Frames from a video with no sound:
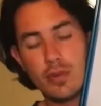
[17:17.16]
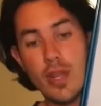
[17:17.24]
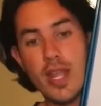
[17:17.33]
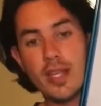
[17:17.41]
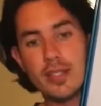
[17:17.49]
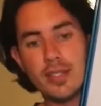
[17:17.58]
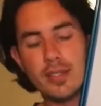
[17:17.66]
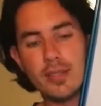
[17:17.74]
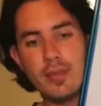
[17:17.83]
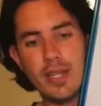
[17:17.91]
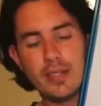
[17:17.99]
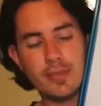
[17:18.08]

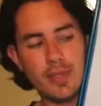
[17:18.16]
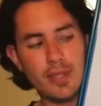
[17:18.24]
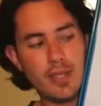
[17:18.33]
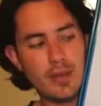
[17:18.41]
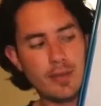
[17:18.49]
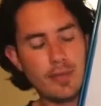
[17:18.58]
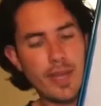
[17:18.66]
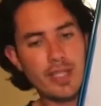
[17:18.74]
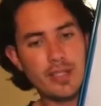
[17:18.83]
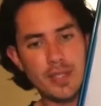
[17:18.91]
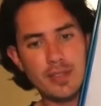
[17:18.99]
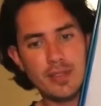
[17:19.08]
creating the basement, the
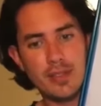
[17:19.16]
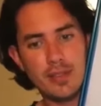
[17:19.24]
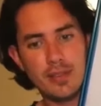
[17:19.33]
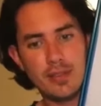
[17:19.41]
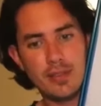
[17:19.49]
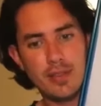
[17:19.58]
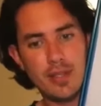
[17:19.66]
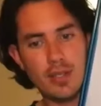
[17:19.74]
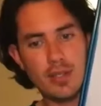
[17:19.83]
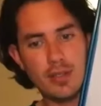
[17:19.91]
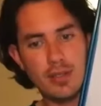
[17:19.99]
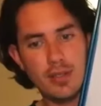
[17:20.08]
basements,
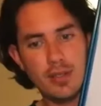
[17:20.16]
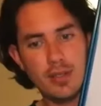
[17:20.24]
the